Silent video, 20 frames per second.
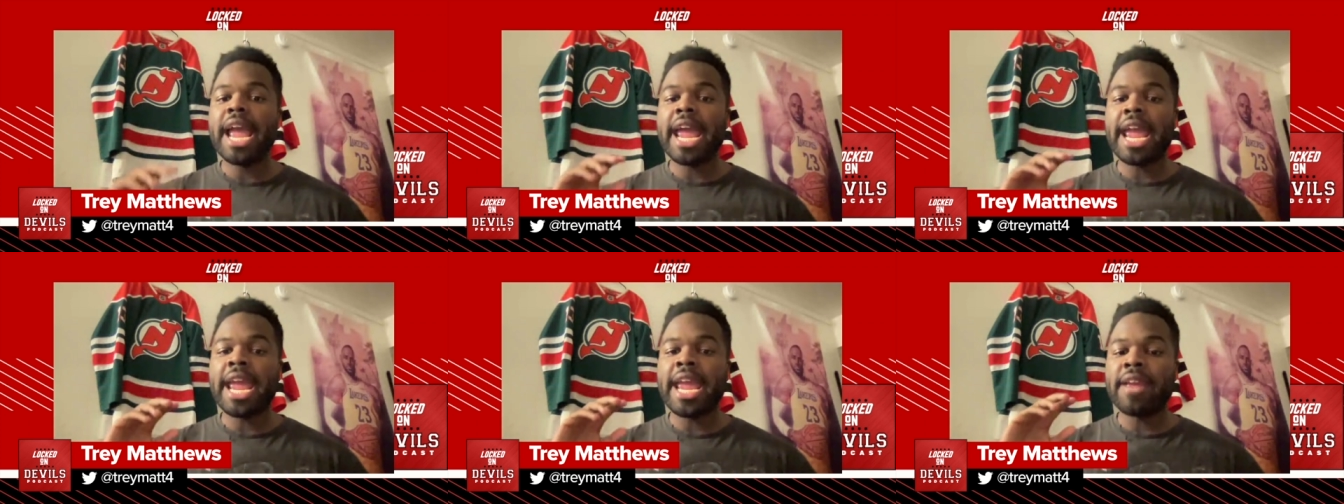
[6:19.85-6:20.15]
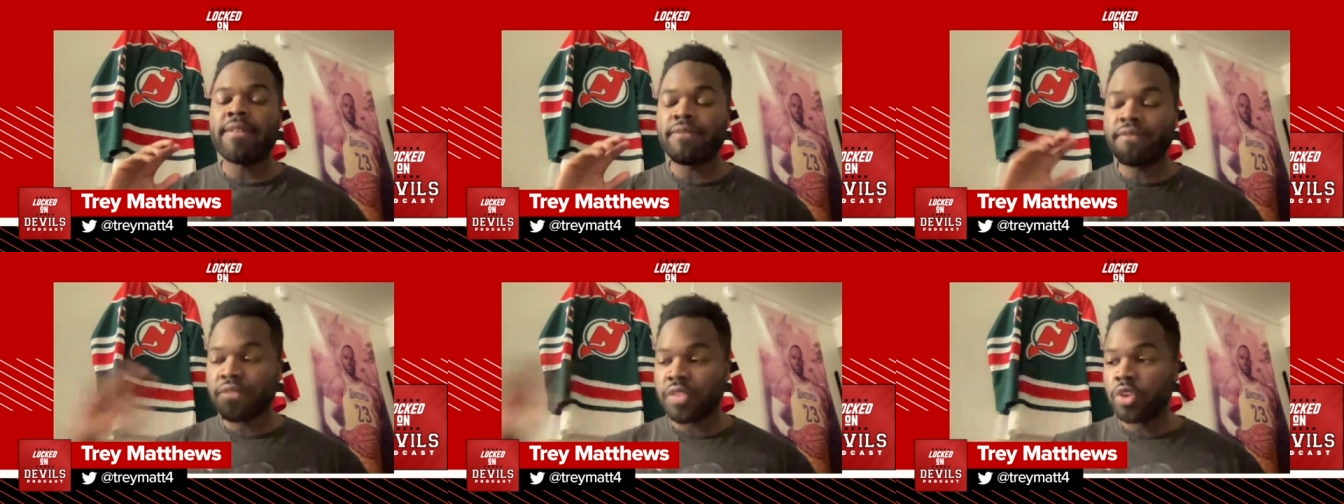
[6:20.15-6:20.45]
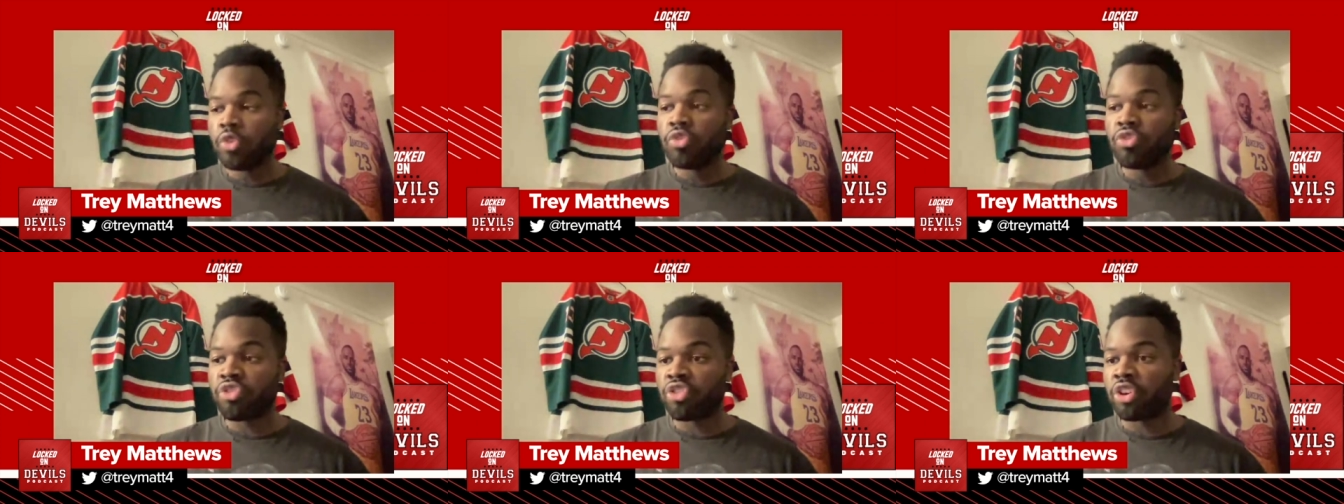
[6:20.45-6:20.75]
a
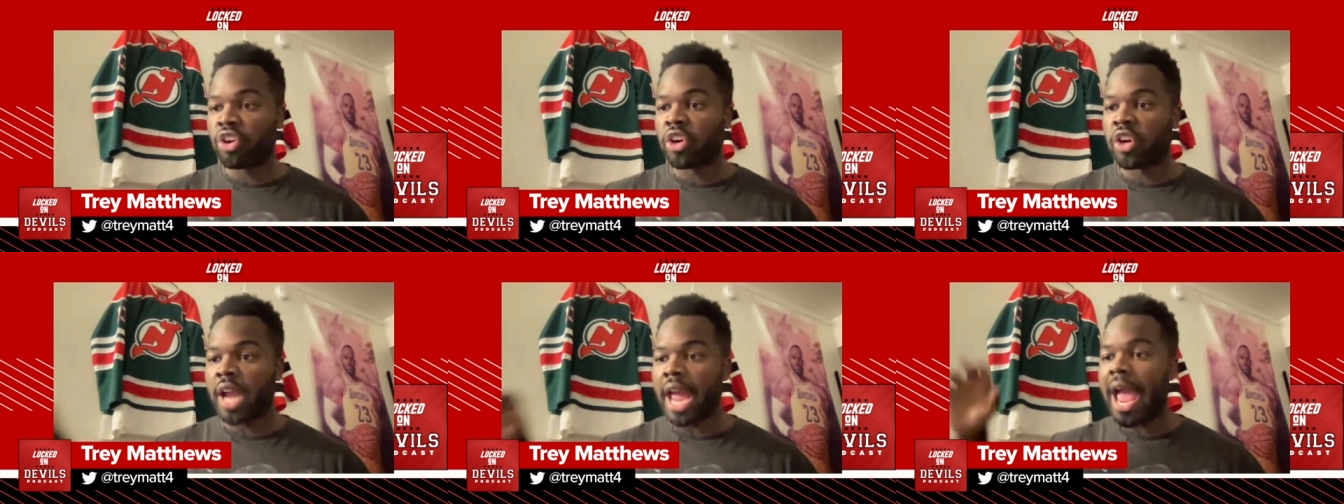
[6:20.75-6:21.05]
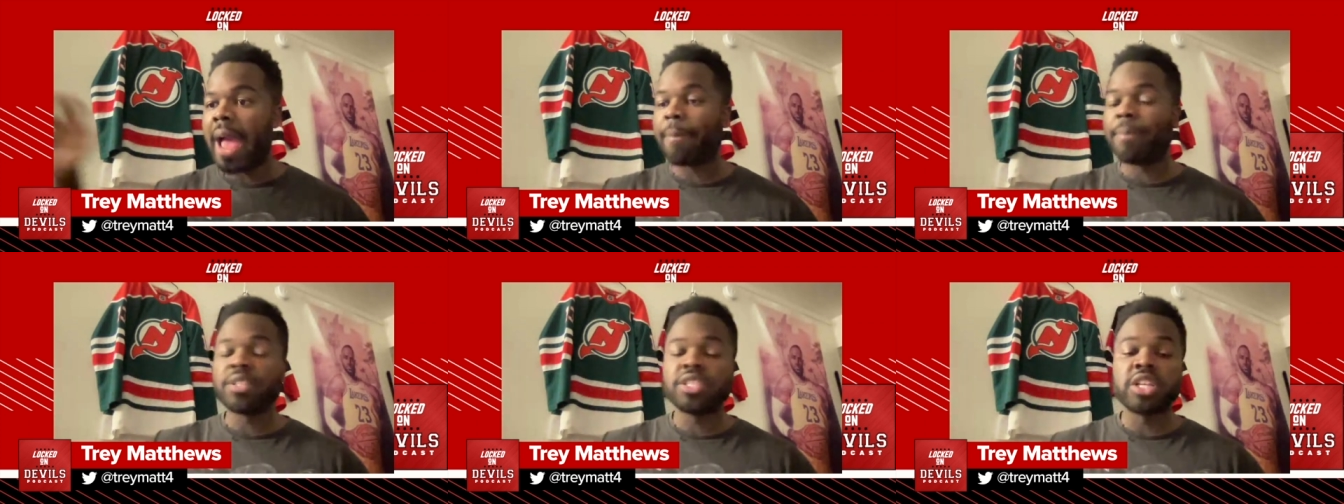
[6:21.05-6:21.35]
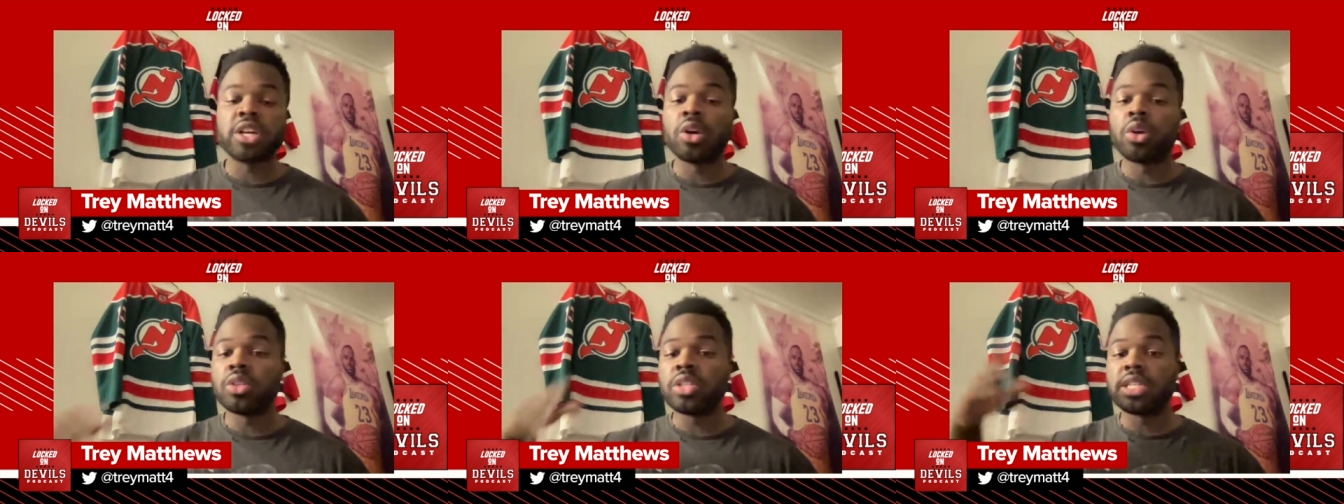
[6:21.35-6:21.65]
future
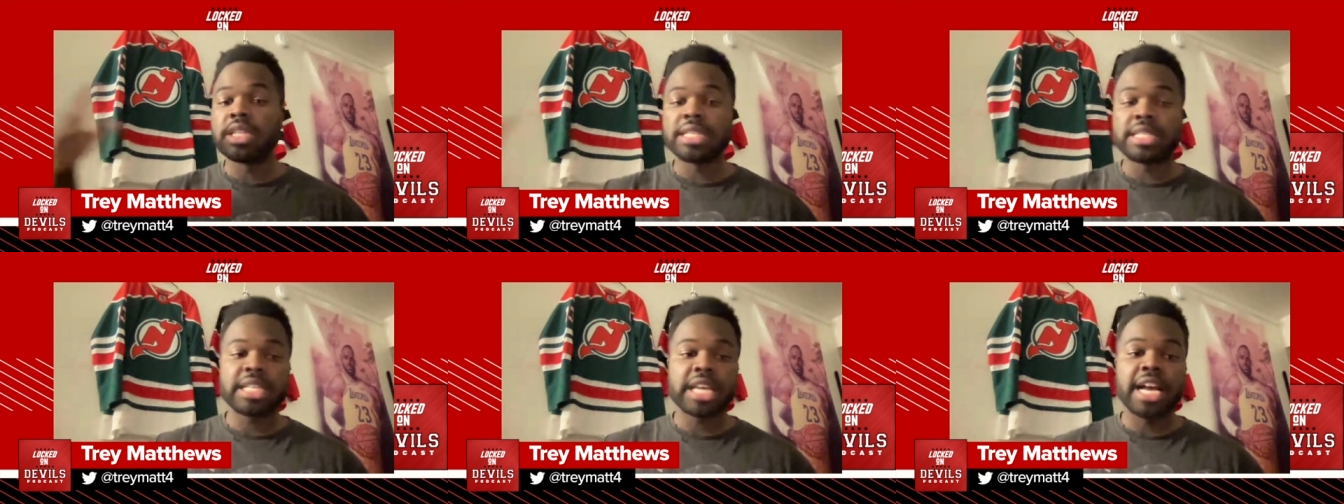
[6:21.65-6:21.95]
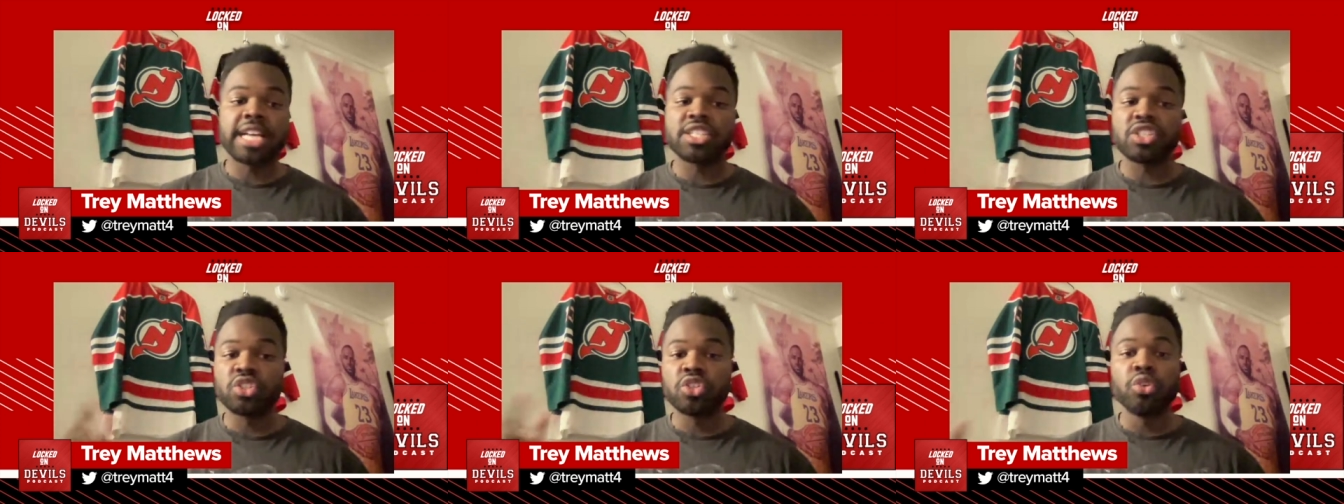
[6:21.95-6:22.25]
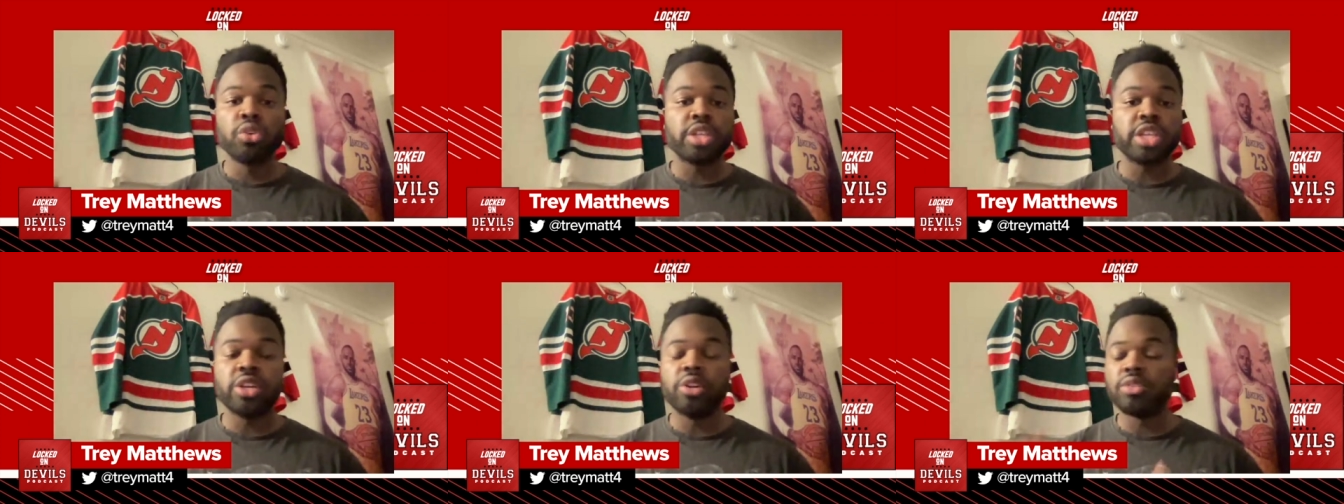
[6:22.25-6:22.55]
episode to discuss
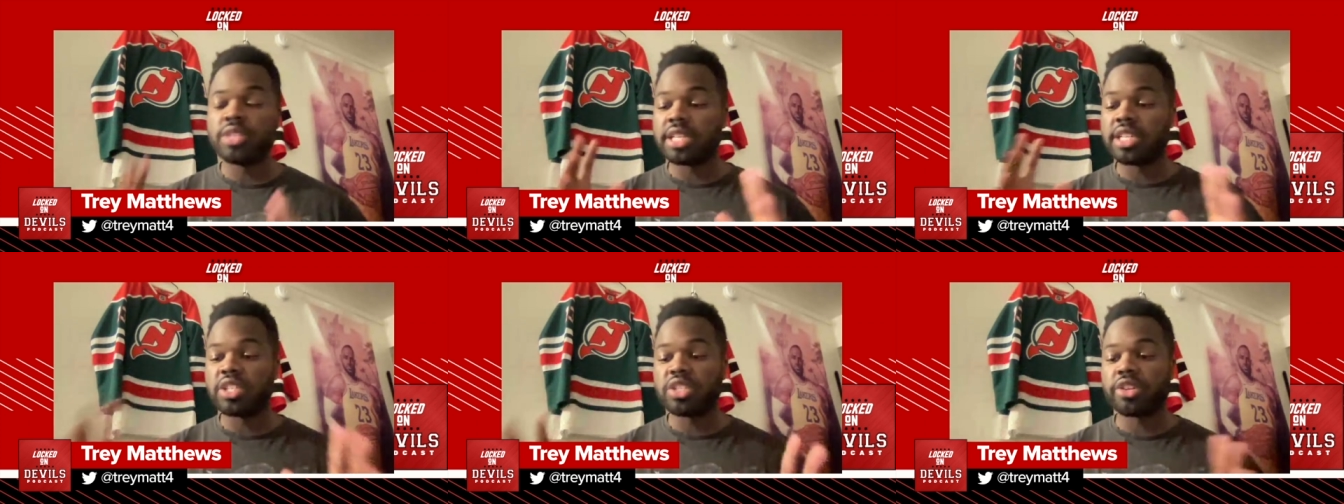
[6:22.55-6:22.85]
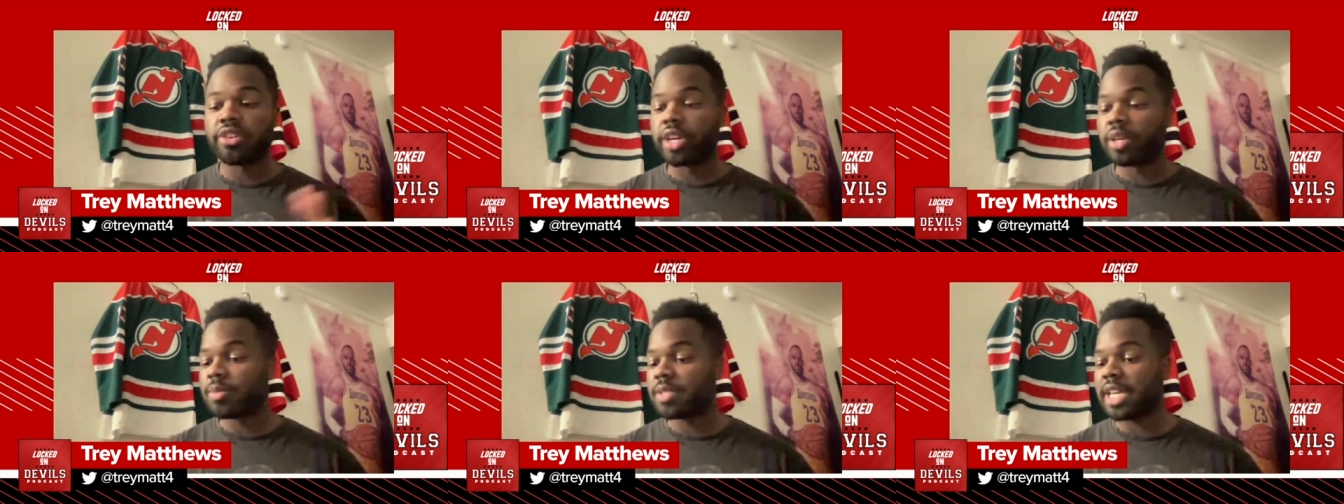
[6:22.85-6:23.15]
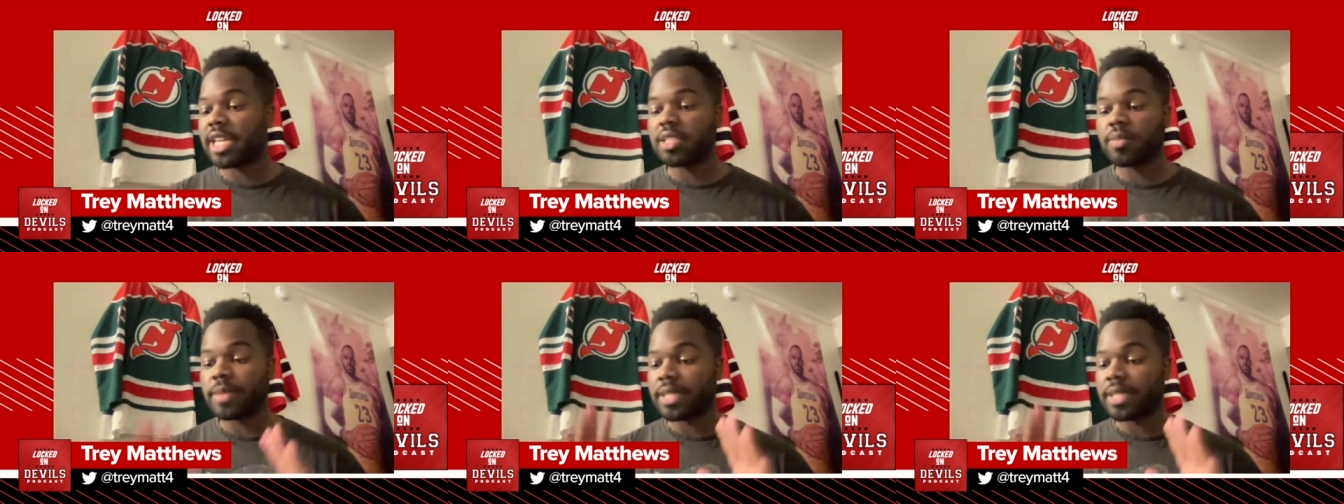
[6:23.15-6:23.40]
Luke Hughes in a circumstance,